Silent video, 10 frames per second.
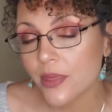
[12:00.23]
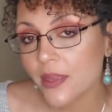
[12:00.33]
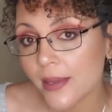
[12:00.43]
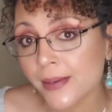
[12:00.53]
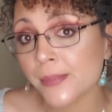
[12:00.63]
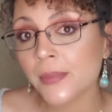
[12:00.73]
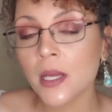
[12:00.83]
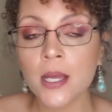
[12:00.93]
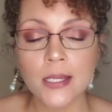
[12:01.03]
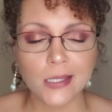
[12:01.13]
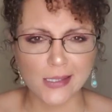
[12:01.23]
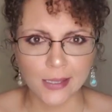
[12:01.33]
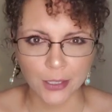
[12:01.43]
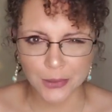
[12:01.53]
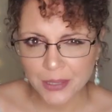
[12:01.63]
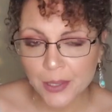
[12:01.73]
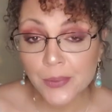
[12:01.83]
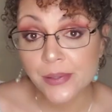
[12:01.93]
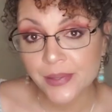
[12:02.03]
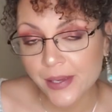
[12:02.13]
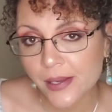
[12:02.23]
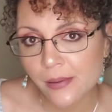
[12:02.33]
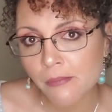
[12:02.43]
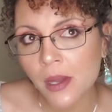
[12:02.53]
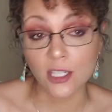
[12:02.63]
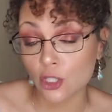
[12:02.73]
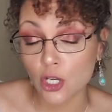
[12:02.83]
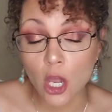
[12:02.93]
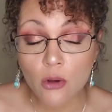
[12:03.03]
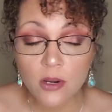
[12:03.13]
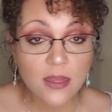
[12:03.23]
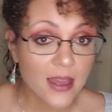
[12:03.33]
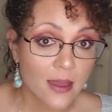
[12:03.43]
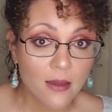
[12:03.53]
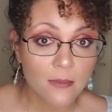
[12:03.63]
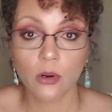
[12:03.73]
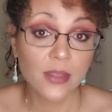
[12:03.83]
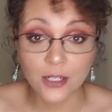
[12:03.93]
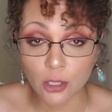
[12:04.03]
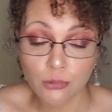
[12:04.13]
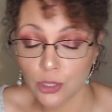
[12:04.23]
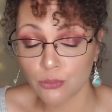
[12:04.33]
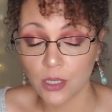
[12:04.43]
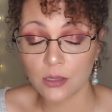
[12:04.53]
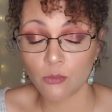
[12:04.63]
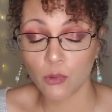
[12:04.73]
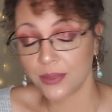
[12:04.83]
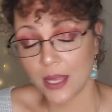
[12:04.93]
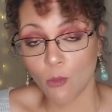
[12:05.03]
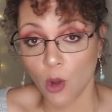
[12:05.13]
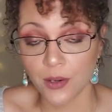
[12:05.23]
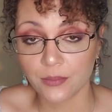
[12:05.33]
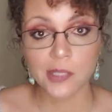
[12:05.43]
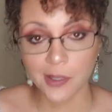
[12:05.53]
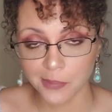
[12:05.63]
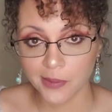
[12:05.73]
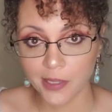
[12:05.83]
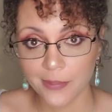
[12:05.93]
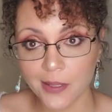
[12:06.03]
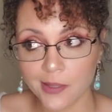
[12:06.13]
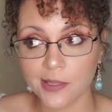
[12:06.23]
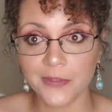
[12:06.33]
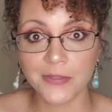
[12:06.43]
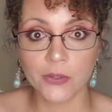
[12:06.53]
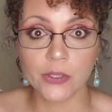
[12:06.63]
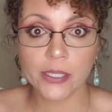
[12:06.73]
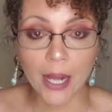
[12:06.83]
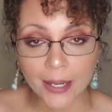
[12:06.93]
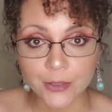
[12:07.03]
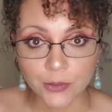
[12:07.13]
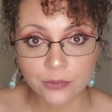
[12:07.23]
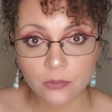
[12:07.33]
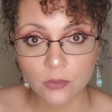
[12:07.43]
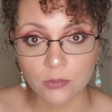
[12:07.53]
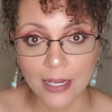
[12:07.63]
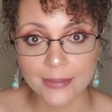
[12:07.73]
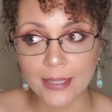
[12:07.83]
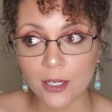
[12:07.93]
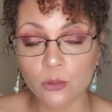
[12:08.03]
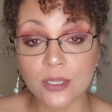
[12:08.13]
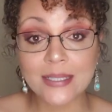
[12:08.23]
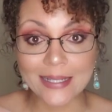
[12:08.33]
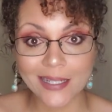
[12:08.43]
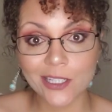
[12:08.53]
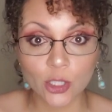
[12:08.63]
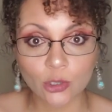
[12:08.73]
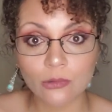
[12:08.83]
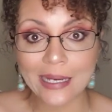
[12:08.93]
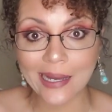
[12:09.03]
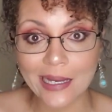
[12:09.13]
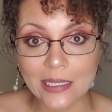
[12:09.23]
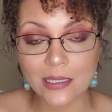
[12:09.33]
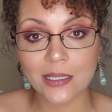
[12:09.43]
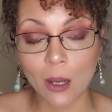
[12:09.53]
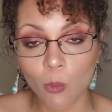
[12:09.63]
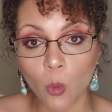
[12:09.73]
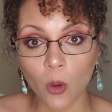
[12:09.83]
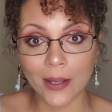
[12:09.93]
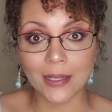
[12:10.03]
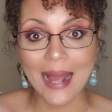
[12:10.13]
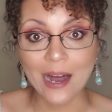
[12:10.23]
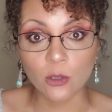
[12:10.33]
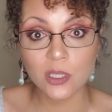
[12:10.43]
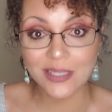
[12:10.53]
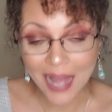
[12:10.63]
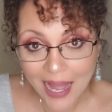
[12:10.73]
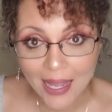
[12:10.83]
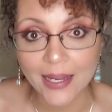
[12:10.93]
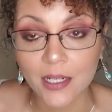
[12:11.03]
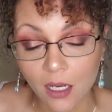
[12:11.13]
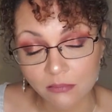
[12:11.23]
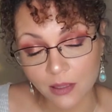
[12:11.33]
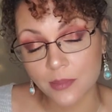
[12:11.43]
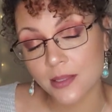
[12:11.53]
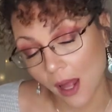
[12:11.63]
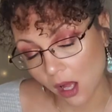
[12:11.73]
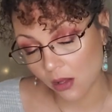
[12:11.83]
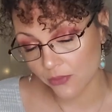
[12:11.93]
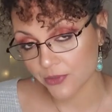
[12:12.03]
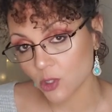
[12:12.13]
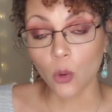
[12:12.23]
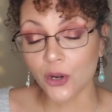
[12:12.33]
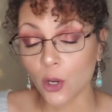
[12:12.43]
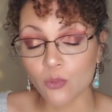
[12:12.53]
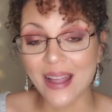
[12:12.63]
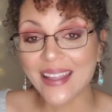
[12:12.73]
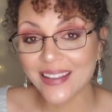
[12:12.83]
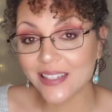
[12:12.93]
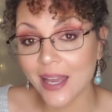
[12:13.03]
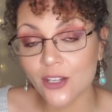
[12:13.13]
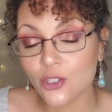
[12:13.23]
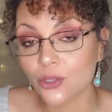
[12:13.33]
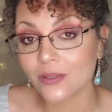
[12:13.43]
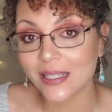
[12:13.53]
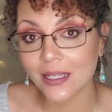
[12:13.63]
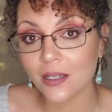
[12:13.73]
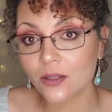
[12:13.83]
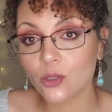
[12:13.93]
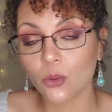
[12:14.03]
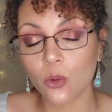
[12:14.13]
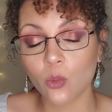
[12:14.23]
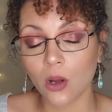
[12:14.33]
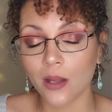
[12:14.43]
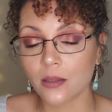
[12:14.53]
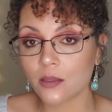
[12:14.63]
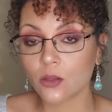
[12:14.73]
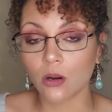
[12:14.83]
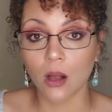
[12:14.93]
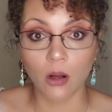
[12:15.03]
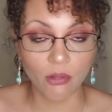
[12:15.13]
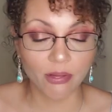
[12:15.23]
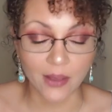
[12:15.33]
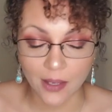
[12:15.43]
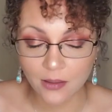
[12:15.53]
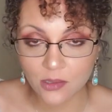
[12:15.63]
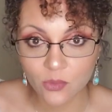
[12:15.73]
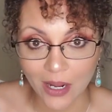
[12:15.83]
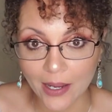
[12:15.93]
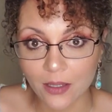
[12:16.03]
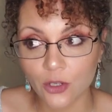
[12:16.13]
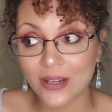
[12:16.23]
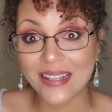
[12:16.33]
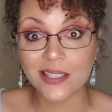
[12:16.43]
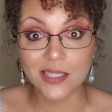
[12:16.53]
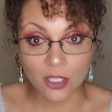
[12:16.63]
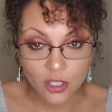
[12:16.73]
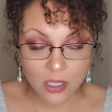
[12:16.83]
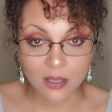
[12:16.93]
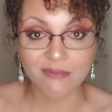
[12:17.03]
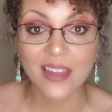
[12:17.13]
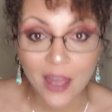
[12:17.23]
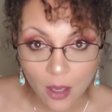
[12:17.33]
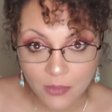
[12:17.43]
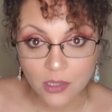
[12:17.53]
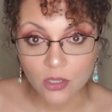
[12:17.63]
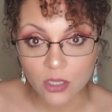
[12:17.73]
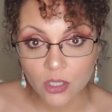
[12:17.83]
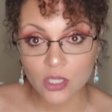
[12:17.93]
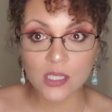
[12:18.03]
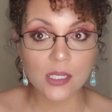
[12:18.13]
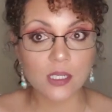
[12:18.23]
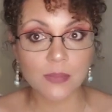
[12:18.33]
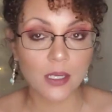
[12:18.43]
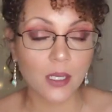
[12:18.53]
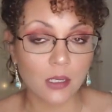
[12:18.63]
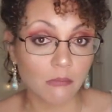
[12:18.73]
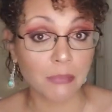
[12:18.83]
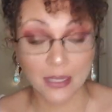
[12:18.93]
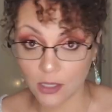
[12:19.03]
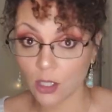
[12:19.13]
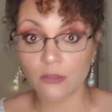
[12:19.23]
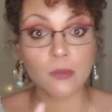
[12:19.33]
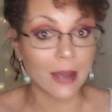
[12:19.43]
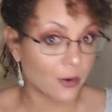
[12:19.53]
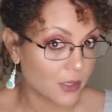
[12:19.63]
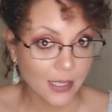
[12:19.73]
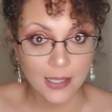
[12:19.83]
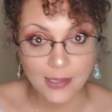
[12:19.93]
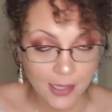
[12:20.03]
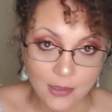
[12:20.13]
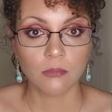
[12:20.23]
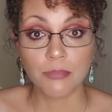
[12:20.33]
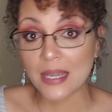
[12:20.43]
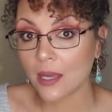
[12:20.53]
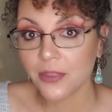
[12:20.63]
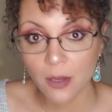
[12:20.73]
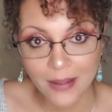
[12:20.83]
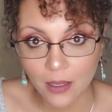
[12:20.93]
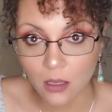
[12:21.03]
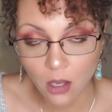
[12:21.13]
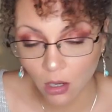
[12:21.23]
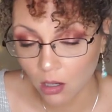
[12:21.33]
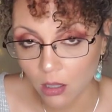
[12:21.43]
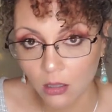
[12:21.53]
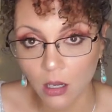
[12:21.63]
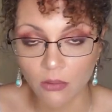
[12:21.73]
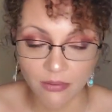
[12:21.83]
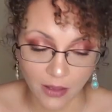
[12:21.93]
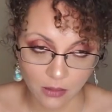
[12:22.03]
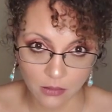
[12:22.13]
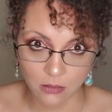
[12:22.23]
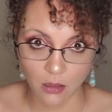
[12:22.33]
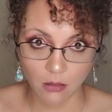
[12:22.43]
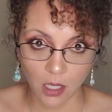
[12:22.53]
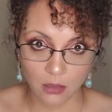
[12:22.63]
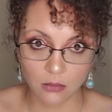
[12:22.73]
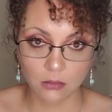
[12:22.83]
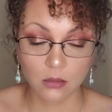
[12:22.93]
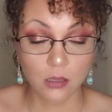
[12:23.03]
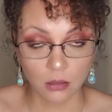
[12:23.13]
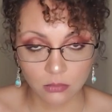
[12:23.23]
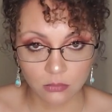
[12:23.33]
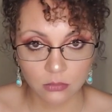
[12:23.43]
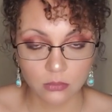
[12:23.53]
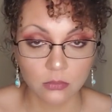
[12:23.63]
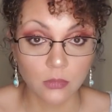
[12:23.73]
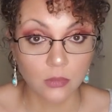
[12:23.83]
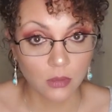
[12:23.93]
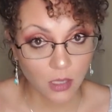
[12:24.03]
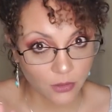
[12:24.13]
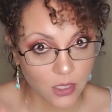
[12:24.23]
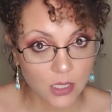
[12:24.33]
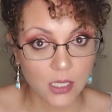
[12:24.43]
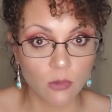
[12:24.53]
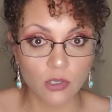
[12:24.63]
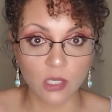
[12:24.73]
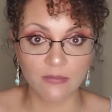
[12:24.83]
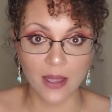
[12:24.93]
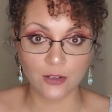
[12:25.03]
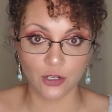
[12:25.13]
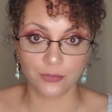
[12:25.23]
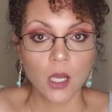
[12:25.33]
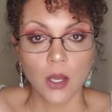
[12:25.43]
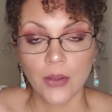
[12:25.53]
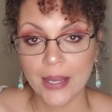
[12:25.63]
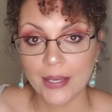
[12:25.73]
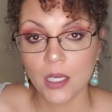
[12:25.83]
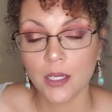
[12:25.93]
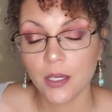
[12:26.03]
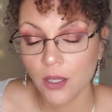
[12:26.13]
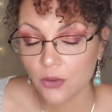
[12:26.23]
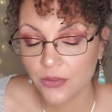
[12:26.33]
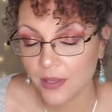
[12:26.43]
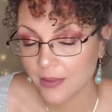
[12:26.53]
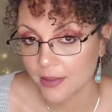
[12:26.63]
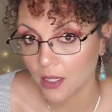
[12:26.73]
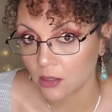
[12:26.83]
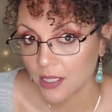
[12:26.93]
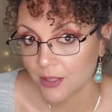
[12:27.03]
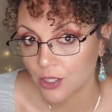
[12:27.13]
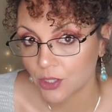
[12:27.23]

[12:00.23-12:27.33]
with them, doesn't agree with them, says no to them, or they don't do what they want. Typically because they feel entitled, right? They don't see you as someone outside of themselves or don't recognize your needs or wants or all the things, right? You're an extension of them. So you just need to be bending over backward, like I said, be at their beck and call, all the things, okay? Another distinguishing factor. Okay, and another thing that they'll tend to